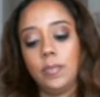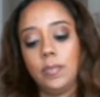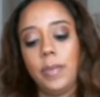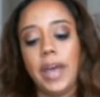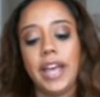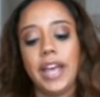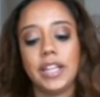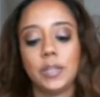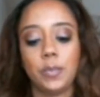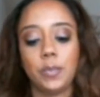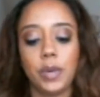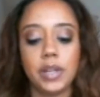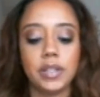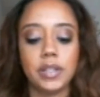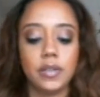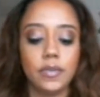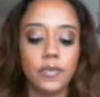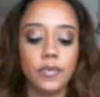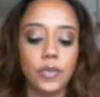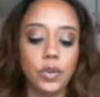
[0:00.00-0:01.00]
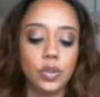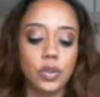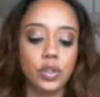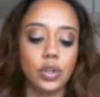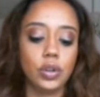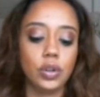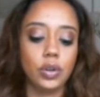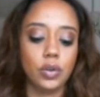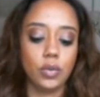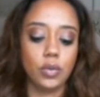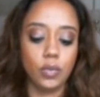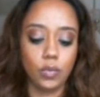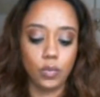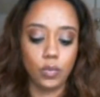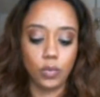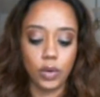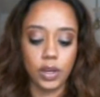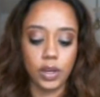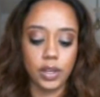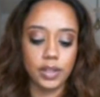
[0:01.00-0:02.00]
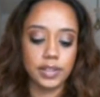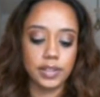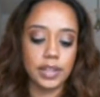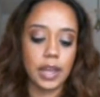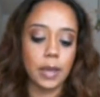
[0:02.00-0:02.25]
Past, present, future. What is